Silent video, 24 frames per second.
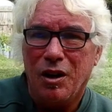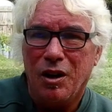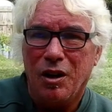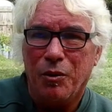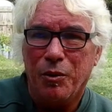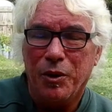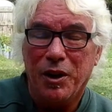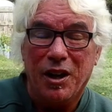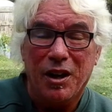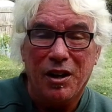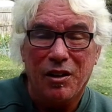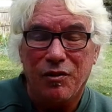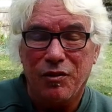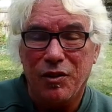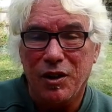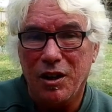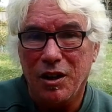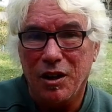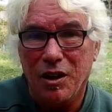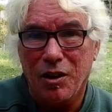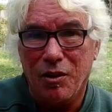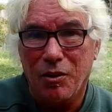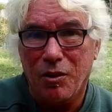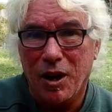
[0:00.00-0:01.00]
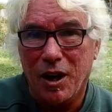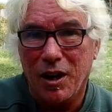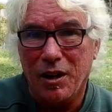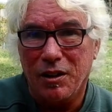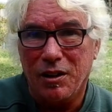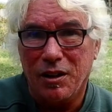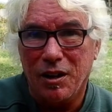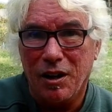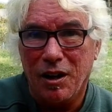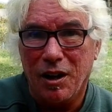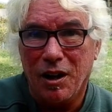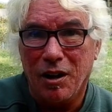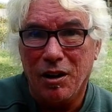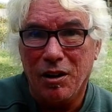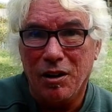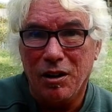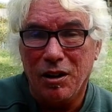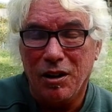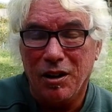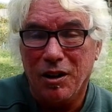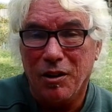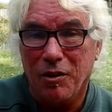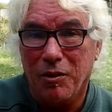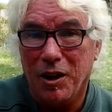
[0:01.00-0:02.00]
We got a video right there,
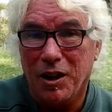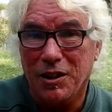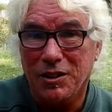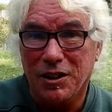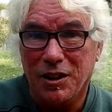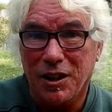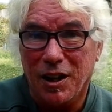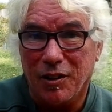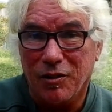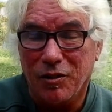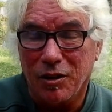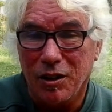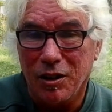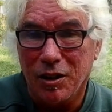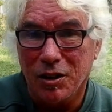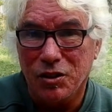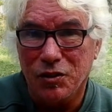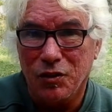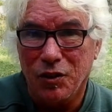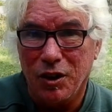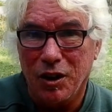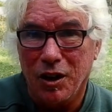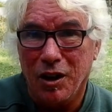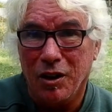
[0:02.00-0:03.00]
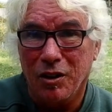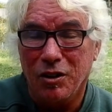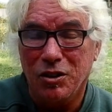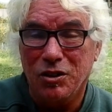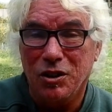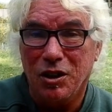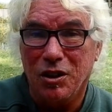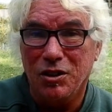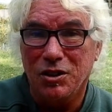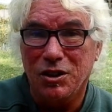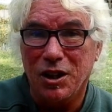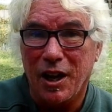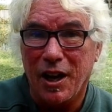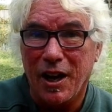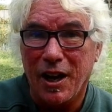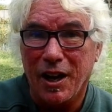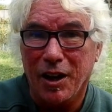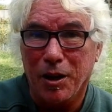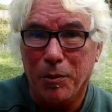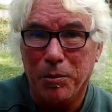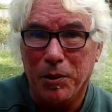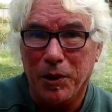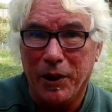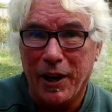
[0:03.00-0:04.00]
you can watch it after this video. It shows you how
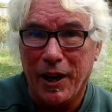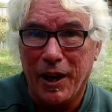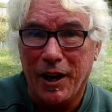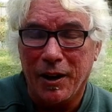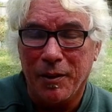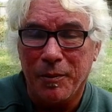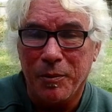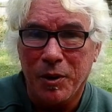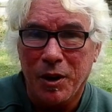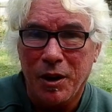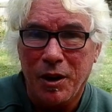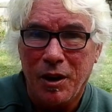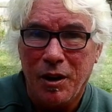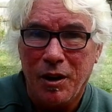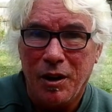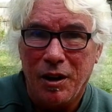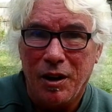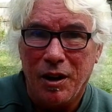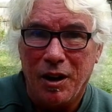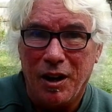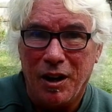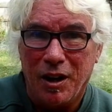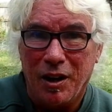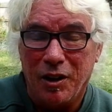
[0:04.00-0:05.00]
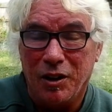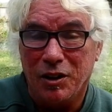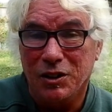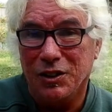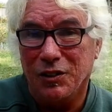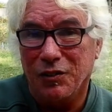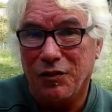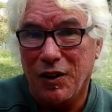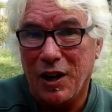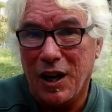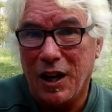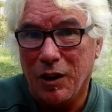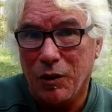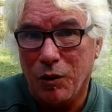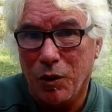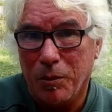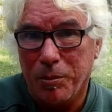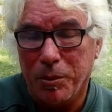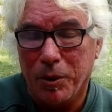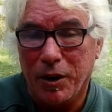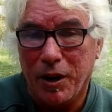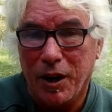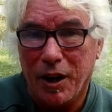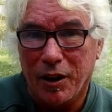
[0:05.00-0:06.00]
to plant it, and then there's a
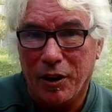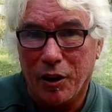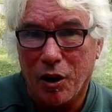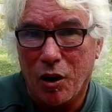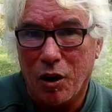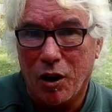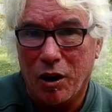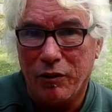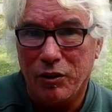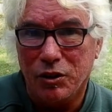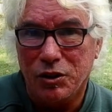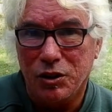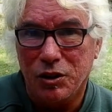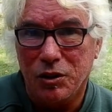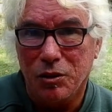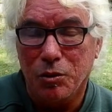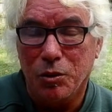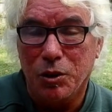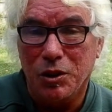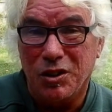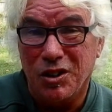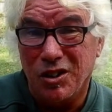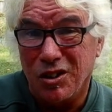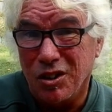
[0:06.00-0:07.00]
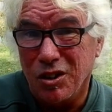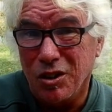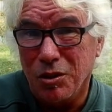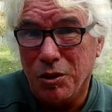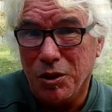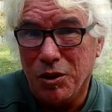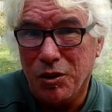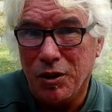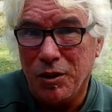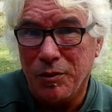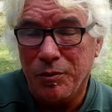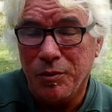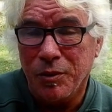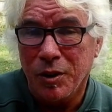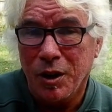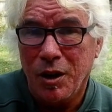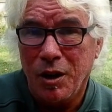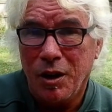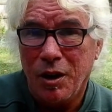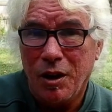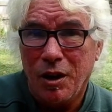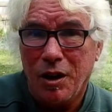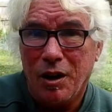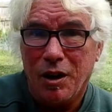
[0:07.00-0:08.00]
follow-up on how to harvest it and what to do with it.
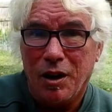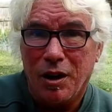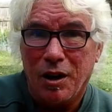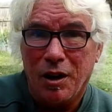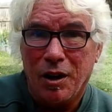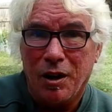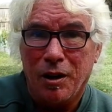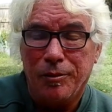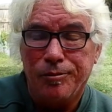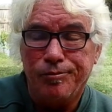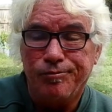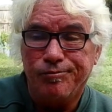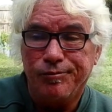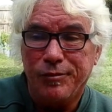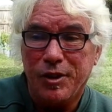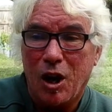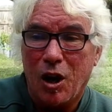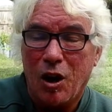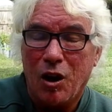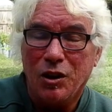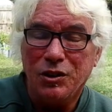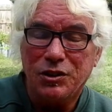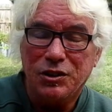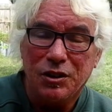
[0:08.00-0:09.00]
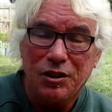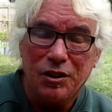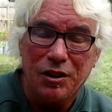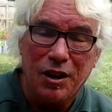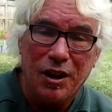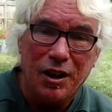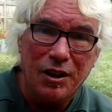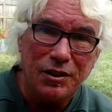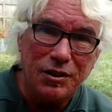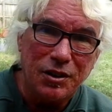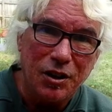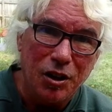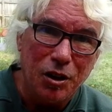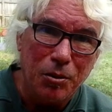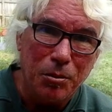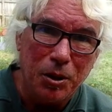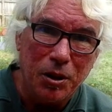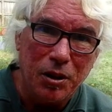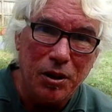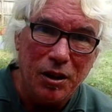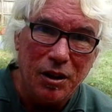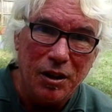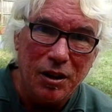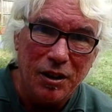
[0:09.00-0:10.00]
Also in
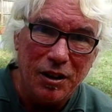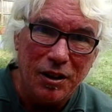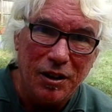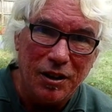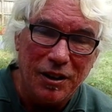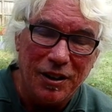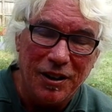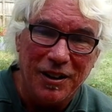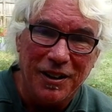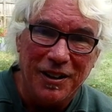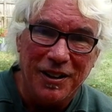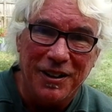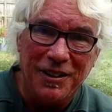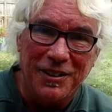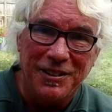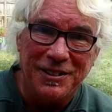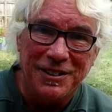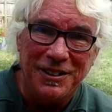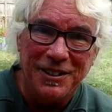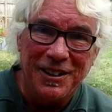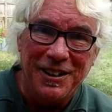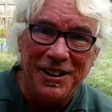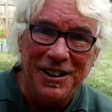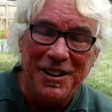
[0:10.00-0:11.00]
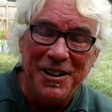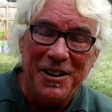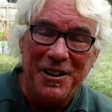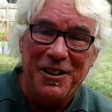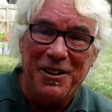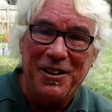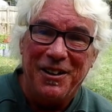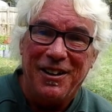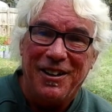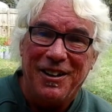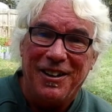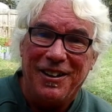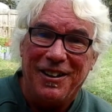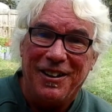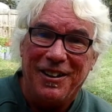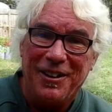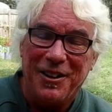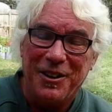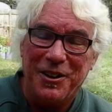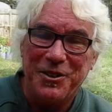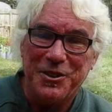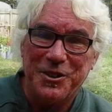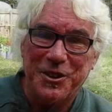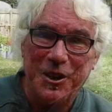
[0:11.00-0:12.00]
October, onions. Now
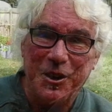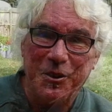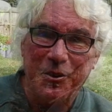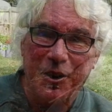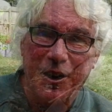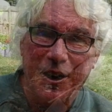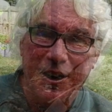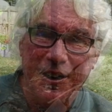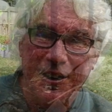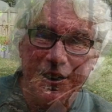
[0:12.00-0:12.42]
you can see right